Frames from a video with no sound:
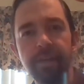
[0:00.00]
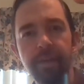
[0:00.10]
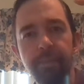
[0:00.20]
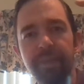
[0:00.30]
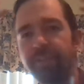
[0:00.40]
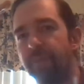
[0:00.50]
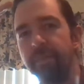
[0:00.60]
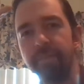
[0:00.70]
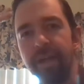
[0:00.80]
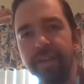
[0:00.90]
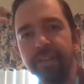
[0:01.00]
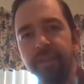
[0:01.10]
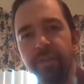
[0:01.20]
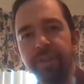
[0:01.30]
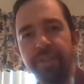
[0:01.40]
Because my mind can
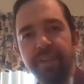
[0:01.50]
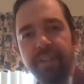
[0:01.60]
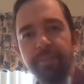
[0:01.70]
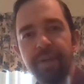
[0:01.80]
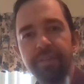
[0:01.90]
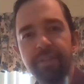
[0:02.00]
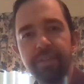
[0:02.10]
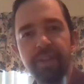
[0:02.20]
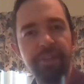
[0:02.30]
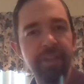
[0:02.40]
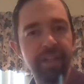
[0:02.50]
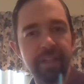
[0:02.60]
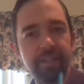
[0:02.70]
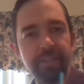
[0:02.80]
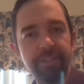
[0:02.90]
only think about the
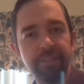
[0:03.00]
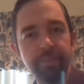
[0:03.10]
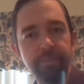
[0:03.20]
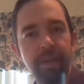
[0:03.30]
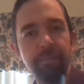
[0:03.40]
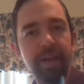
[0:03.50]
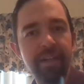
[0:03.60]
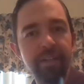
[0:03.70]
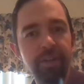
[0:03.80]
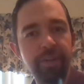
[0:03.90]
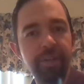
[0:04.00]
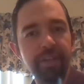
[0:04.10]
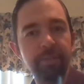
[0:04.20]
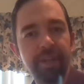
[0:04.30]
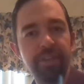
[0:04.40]
things. My mind can only
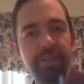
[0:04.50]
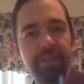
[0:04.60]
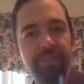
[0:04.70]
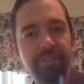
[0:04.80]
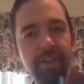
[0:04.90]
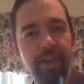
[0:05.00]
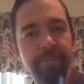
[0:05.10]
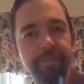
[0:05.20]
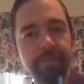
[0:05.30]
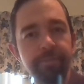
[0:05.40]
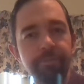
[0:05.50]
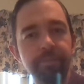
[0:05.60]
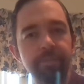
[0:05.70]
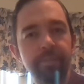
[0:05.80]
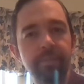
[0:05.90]
think about stuff.
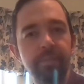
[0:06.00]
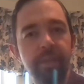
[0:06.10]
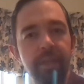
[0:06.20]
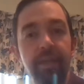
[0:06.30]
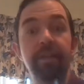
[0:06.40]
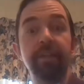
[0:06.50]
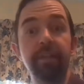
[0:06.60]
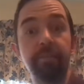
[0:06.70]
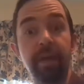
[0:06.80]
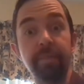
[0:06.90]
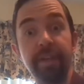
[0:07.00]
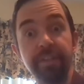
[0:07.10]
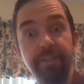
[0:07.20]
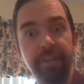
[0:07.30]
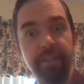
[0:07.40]
My mind
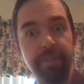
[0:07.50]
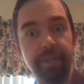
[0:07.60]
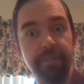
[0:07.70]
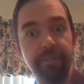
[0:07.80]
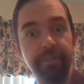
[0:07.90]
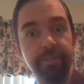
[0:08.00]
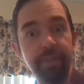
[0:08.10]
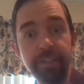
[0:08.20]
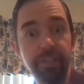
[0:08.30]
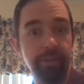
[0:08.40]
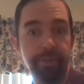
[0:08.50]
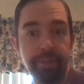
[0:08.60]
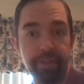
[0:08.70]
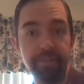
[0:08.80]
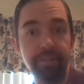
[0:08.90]
can think about fictional
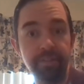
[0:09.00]
things,